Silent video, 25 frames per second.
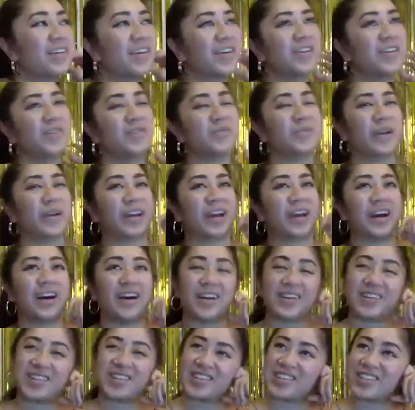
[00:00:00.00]
Oh my
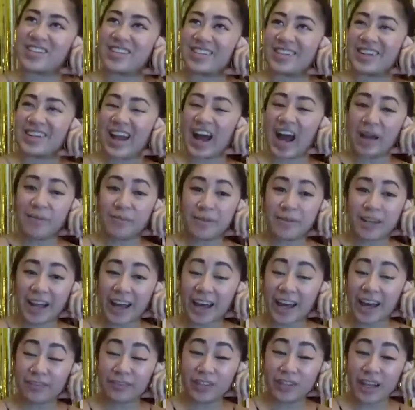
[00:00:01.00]
gosh. I mean, I
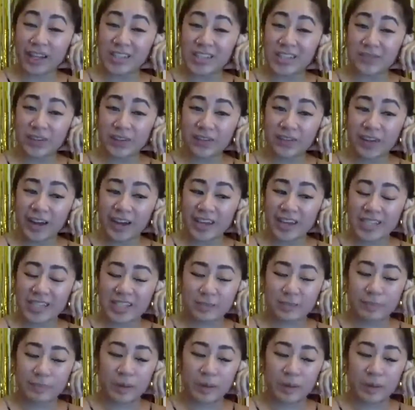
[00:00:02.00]
have lots of advice,